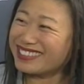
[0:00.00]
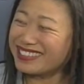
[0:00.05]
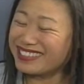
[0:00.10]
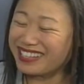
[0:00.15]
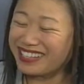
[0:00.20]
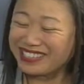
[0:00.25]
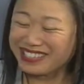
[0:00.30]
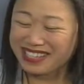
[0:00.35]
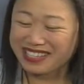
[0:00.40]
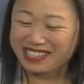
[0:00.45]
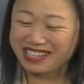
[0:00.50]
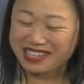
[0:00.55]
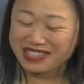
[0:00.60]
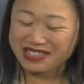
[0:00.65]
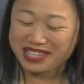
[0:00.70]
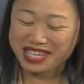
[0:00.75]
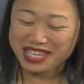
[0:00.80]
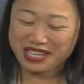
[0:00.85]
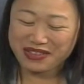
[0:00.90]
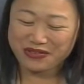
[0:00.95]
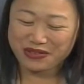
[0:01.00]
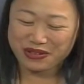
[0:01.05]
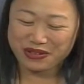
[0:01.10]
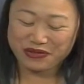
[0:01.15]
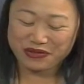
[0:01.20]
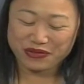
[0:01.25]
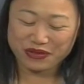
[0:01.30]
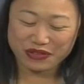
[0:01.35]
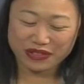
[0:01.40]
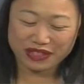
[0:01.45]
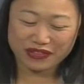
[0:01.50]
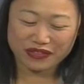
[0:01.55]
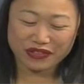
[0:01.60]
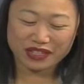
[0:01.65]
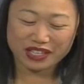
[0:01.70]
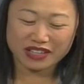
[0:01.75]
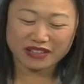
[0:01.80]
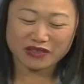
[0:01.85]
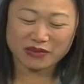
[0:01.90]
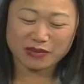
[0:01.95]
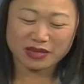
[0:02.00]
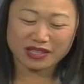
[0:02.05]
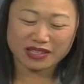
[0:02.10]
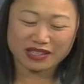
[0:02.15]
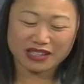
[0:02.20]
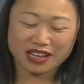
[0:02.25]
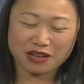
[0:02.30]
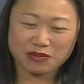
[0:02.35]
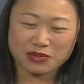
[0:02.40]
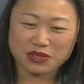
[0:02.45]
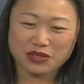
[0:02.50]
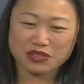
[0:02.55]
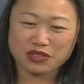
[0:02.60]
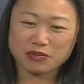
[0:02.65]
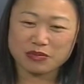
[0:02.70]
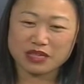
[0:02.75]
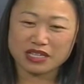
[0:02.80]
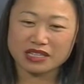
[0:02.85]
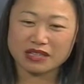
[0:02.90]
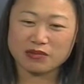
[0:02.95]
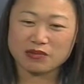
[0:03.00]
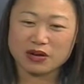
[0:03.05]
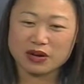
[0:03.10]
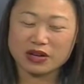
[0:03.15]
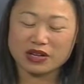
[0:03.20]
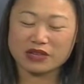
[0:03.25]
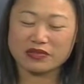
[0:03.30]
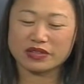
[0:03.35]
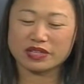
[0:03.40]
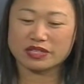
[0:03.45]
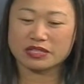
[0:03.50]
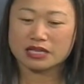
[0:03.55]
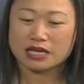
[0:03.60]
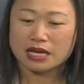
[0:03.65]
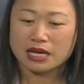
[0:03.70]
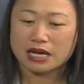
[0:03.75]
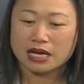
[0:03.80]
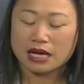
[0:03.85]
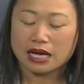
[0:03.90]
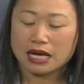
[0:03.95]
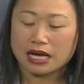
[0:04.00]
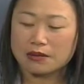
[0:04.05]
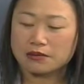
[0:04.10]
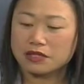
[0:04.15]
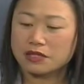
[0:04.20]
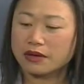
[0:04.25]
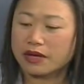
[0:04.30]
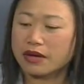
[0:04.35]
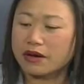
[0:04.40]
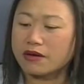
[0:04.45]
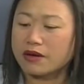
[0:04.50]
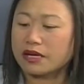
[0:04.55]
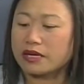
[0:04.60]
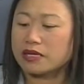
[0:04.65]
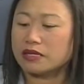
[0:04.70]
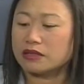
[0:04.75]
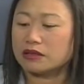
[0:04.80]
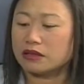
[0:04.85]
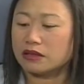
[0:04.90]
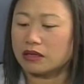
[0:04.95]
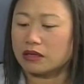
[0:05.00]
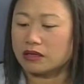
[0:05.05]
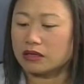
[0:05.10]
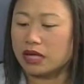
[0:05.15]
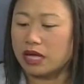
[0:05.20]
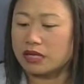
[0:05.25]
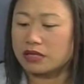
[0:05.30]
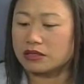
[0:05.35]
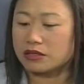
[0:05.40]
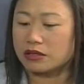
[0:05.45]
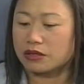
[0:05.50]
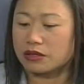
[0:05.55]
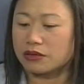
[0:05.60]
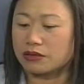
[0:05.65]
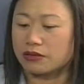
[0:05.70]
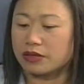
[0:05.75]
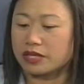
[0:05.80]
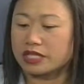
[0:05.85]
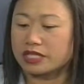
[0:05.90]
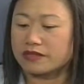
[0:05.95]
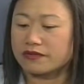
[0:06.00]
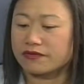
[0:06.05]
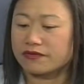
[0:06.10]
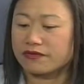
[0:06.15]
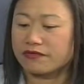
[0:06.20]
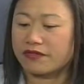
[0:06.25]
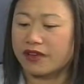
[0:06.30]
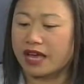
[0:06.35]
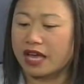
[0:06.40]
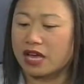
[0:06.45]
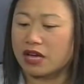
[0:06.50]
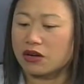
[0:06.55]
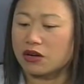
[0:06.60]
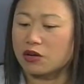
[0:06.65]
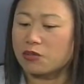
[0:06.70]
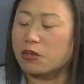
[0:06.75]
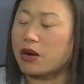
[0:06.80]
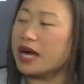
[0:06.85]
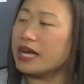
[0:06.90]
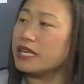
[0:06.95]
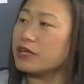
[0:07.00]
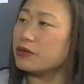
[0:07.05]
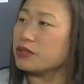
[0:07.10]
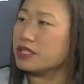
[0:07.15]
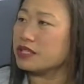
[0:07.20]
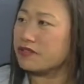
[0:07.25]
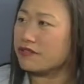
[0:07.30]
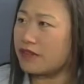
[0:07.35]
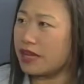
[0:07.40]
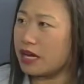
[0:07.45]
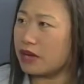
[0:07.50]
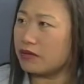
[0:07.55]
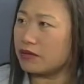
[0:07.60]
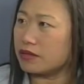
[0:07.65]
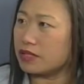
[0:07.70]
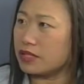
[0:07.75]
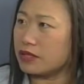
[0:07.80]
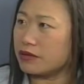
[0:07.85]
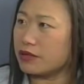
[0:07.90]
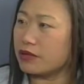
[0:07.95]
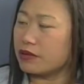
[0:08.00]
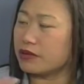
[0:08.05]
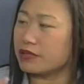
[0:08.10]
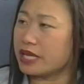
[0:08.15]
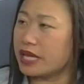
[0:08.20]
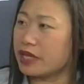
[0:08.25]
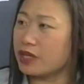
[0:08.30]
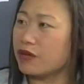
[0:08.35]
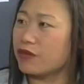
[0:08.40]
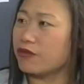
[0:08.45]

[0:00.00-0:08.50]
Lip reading: Yes, yes. Right. And thank you for giving me the opportunity to be part of this. So Erica Alonzo was found, her body was found near the Ortega